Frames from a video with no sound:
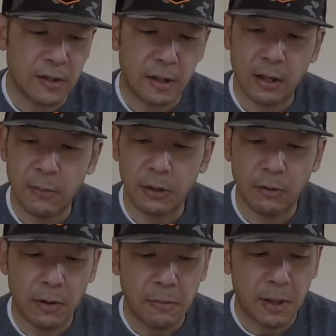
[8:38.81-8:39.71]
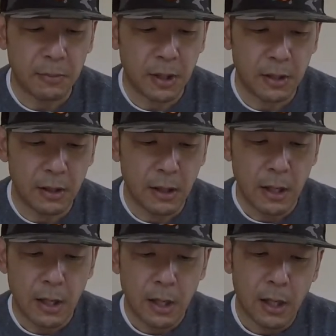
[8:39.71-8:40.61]
It's going to come in green pumpkin,
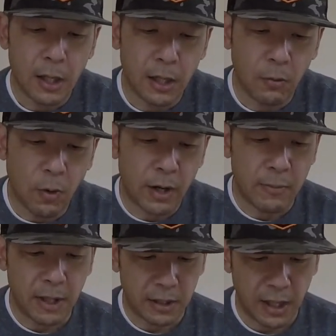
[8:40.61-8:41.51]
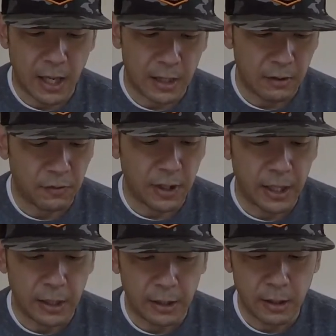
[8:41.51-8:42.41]
watermelon candy
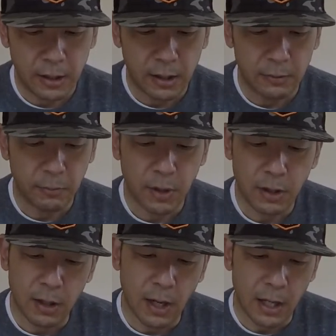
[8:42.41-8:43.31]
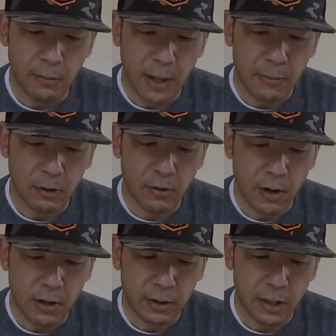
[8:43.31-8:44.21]
flake, an Alabama
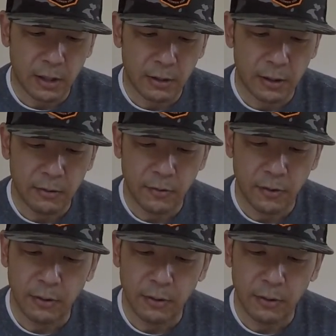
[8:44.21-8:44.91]
craw color.